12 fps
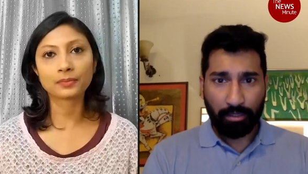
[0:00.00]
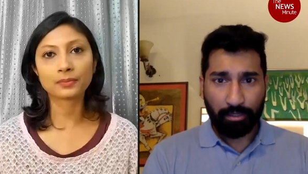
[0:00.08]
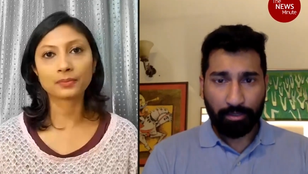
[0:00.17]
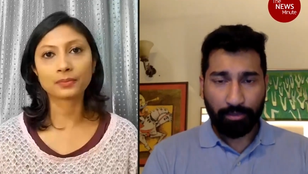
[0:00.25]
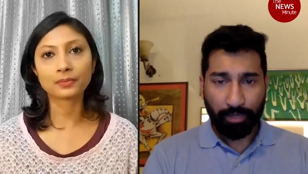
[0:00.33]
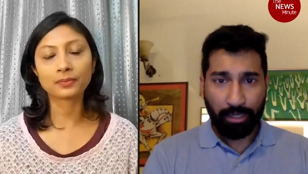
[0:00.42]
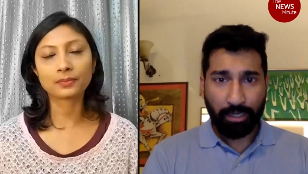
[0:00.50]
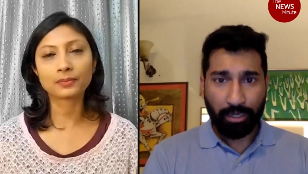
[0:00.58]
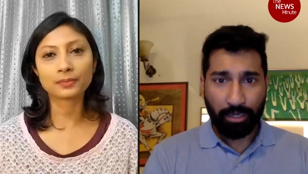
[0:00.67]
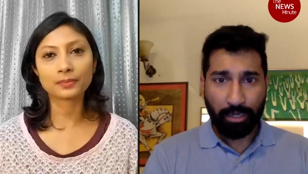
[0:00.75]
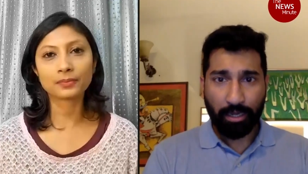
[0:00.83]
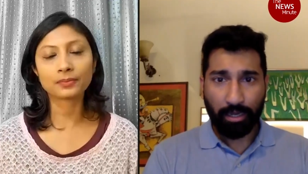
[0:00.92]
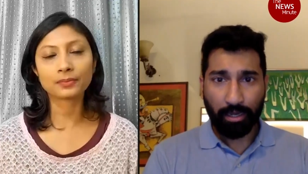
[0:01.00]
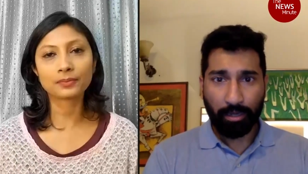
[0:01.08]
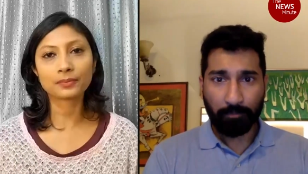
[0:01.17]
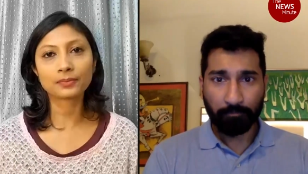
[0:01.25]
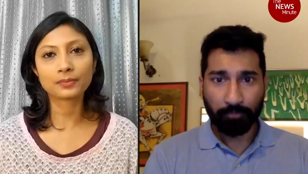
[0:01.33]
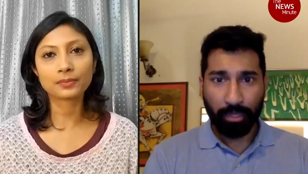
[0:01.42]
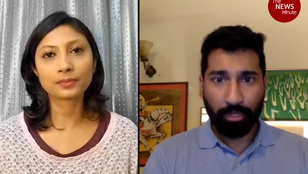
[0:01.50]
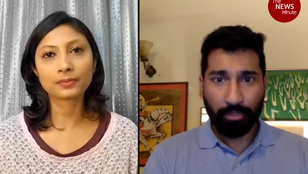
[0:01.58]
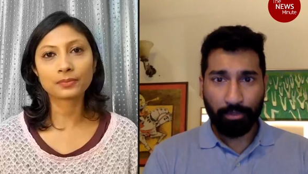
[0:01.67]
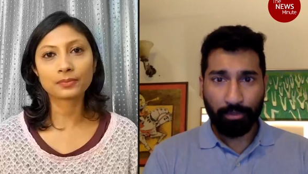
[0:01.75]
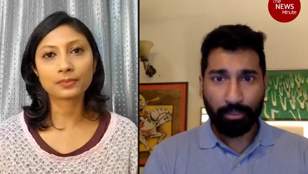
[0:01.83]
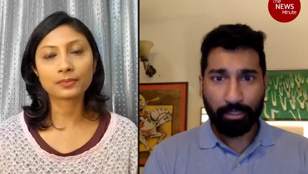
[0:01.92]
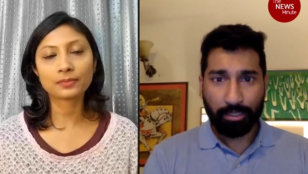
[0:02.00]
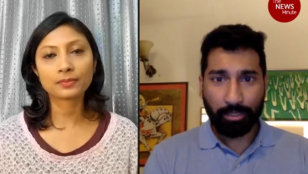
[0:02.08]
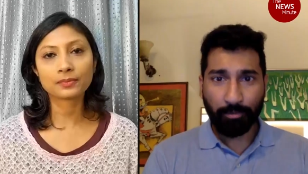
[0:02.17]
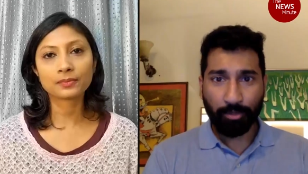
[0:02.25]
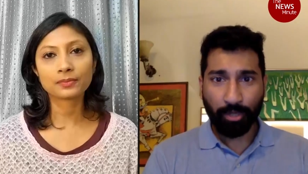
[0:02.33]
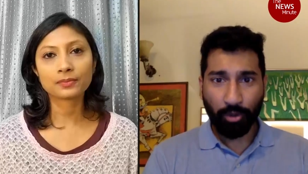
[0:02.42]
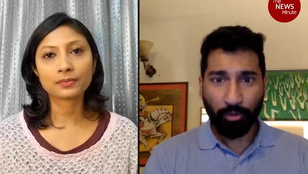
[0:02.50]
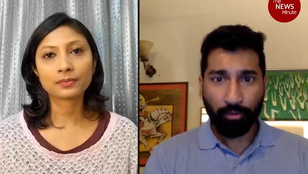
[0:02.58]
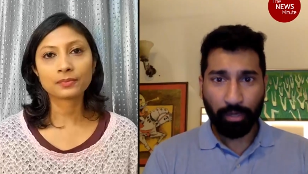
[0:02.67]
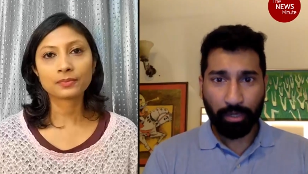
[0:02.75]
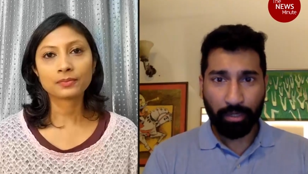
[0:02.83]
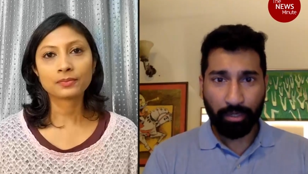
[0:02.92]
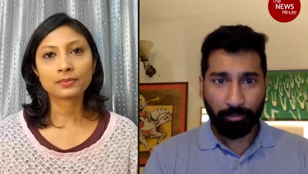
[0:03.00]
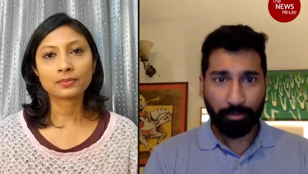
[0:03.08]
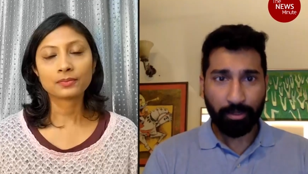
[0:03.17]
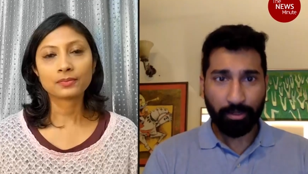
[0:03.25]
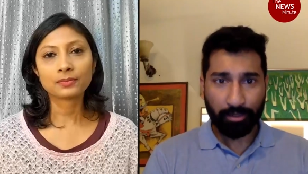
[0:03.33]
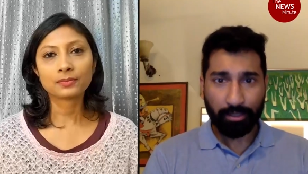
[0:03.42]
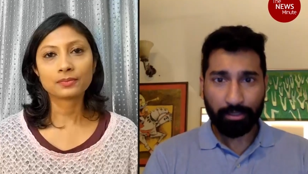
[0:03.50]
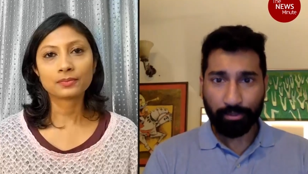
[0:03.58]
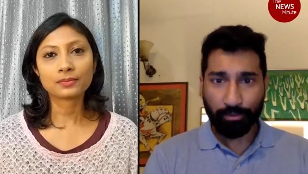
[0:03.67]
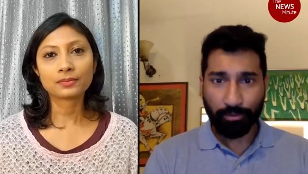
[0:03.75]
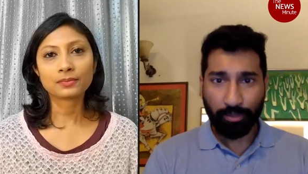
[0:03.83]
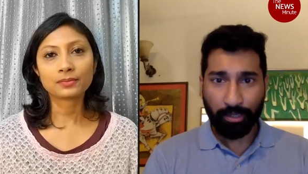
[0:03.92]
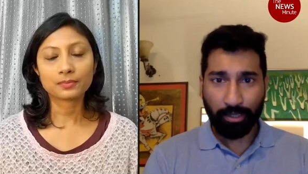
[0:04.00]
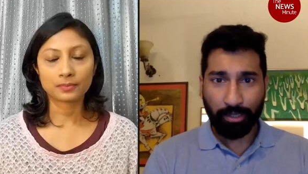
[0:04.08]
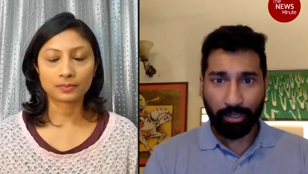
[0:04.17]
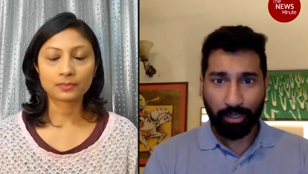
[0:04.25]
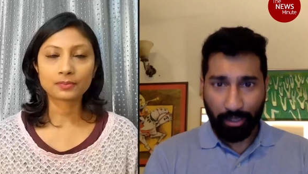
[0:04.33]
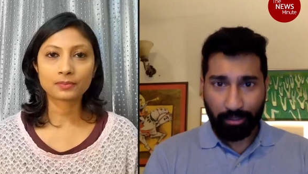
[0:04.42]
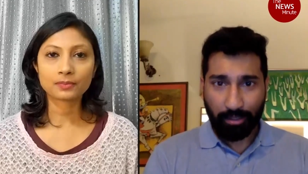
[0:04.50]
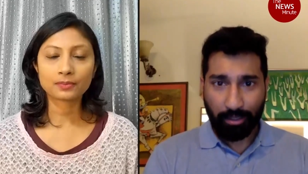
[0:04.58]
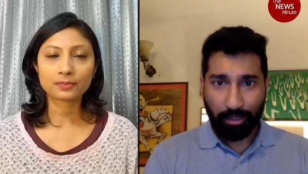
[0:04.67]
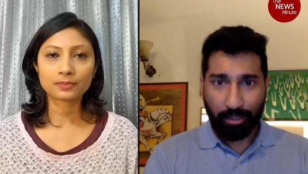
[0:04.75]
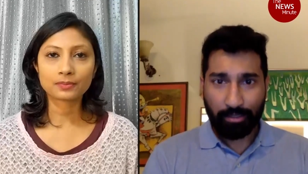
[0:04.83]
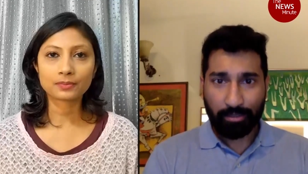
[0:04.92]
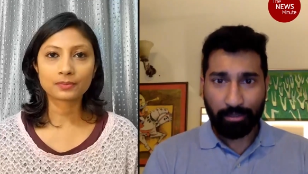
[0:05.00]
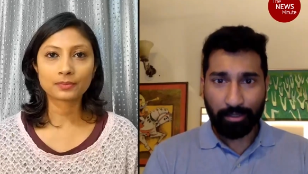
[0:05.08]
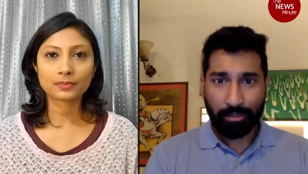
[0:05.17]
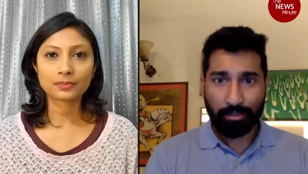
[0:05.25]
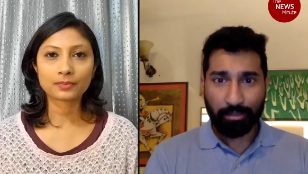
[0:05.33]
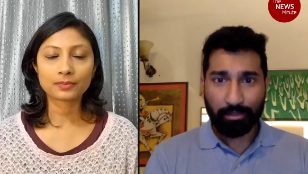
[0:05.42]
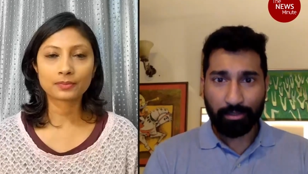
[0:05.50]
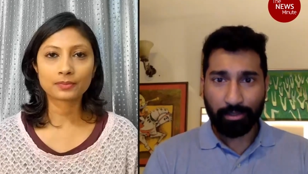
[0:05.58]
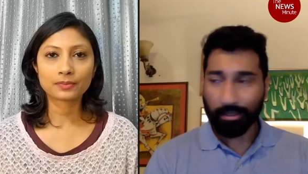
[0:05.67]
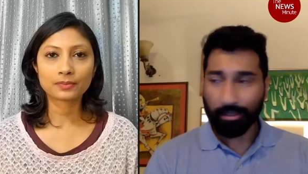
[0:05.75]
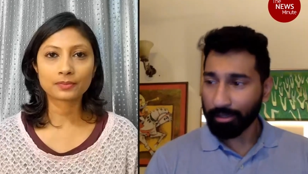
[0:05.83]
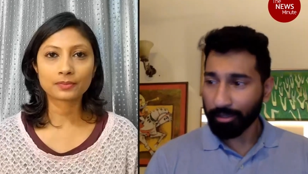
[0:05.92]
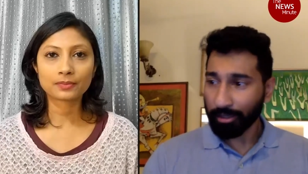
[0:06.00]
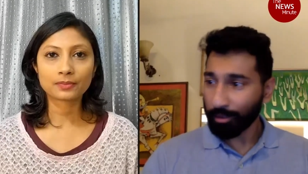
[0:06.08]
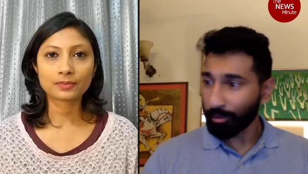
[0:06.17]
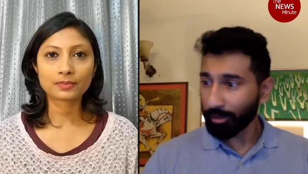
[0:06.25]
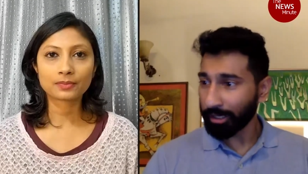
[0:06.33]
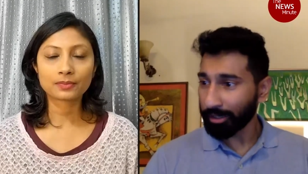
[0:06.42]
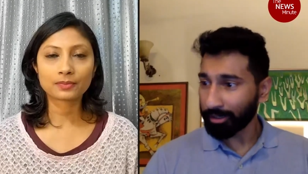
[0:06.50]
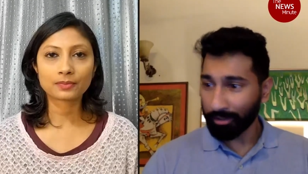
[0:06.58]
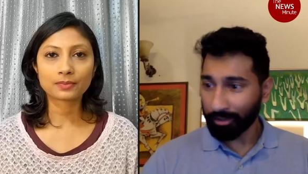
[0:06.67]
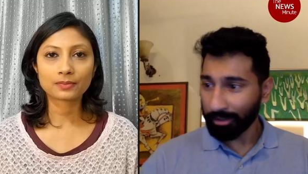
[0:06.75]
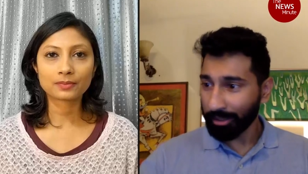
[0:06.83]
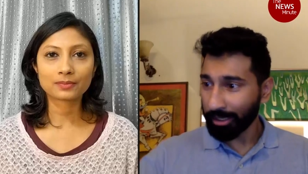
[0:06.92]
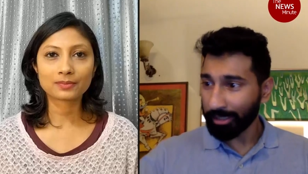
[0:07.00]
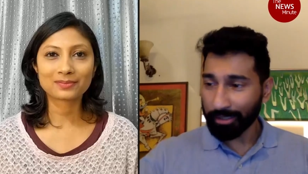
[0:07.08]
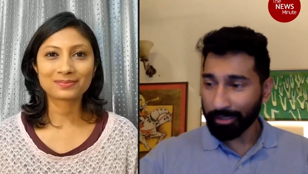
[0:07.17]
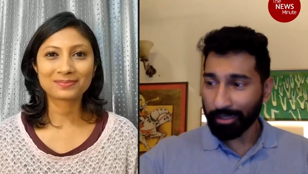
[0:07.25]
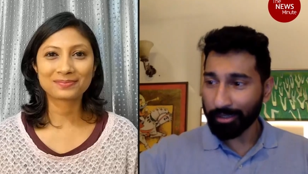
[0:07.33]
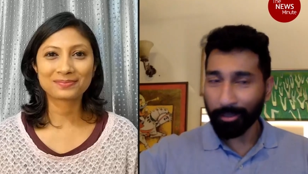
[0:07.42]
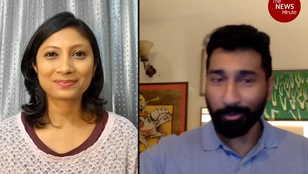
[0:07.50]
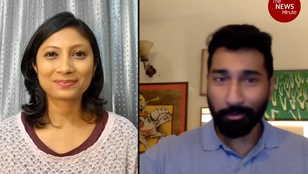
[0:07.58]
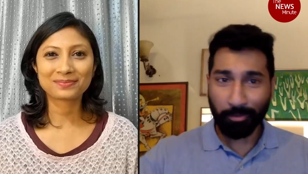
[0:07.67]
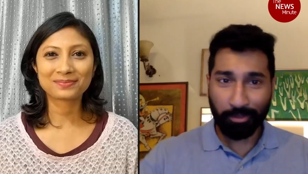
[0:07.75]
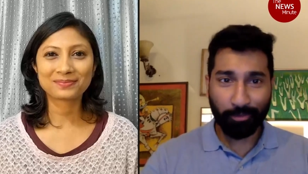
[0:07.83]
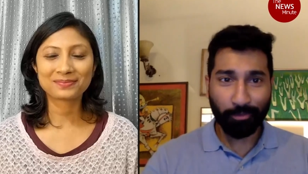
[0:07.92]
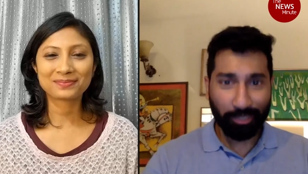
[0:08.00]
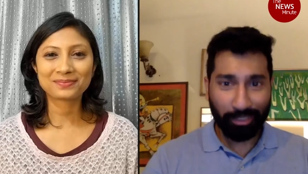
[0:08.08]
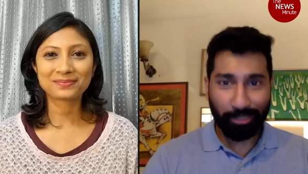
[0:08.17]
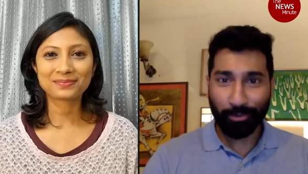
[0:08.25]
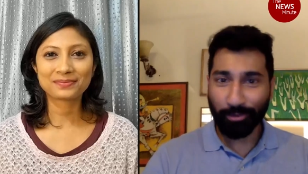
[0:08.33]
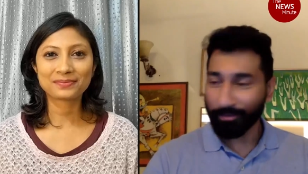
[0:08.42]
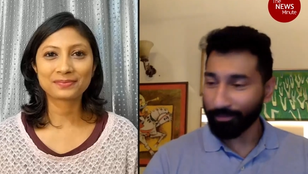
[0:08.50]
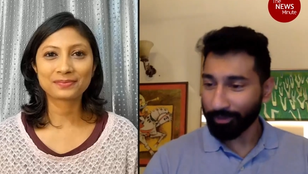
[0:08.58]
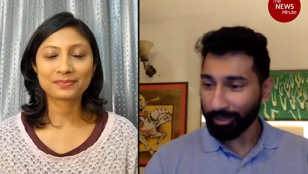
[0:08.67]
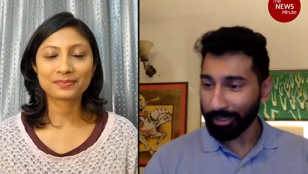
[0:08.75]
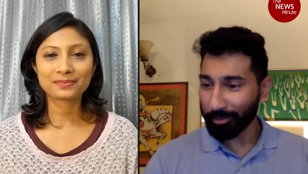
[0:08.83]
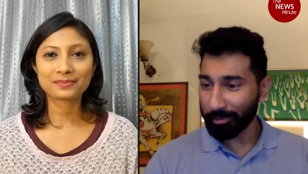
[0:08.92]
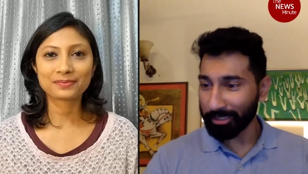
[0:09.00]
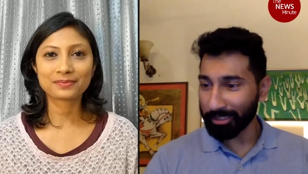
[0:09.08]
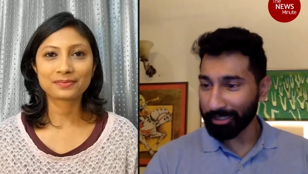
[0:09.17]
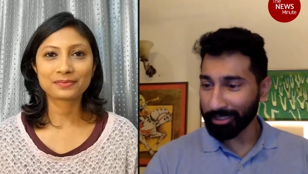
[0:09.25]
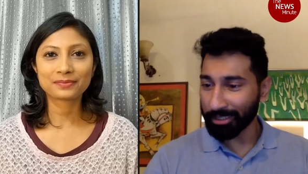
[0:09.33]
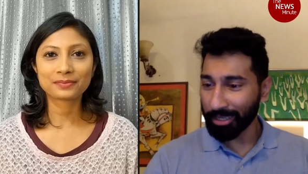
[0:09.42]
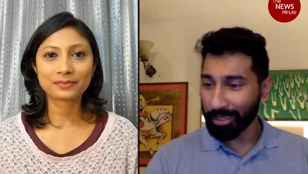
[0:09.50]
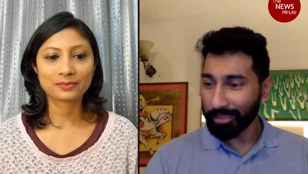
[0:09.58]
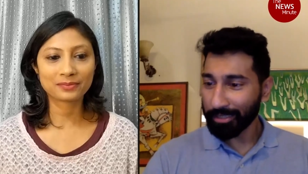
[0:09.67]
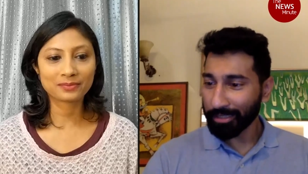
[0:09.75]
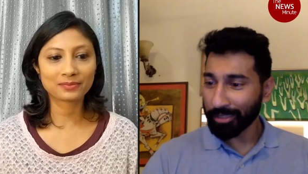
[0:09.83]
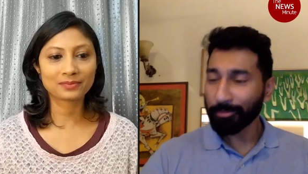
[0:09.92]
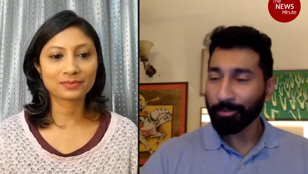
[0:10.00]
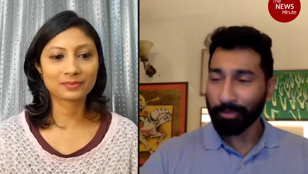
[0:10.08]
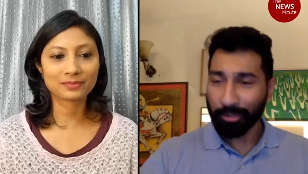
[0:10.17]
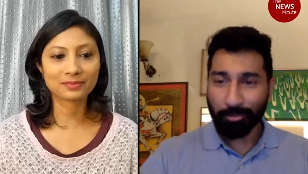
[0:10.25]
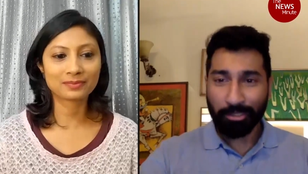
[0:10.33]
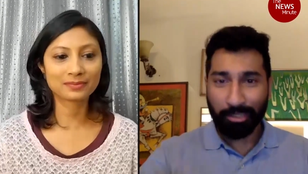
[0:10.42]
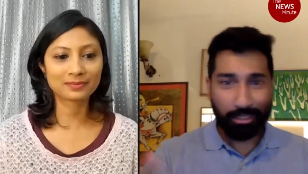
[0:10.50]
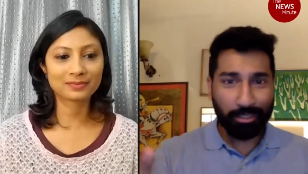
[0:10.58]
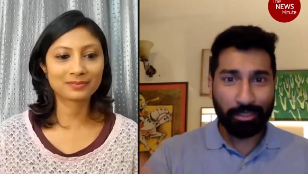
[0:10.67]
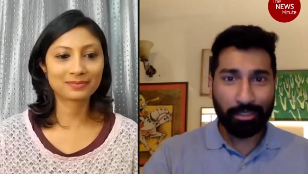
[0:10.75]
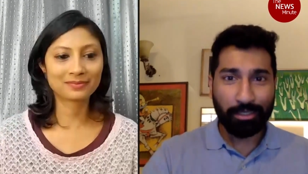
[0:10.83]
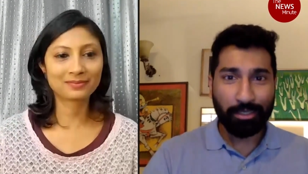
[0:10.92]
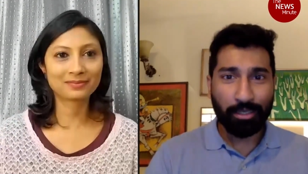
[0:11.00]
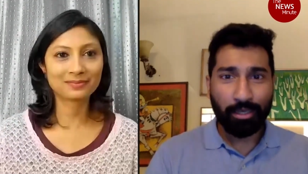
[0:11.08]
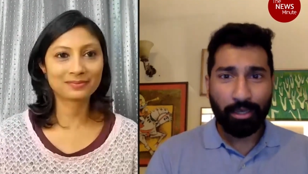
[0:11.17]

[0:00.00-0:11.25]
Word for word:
Speaker 1: So again, uh, so this is about how we interpret things. Why the last sentence like now i can't exactly remember the wording so if, let me just check about it but generally